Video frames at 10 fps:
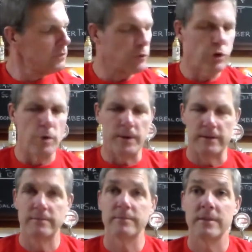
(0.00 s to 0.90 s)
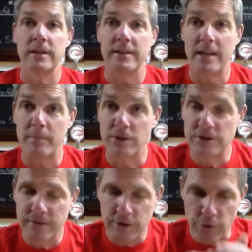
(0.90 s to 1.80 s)
aroma, not
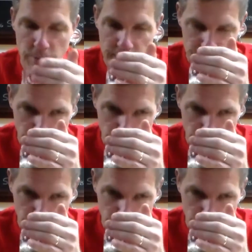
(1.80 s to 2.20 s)
much of an aroma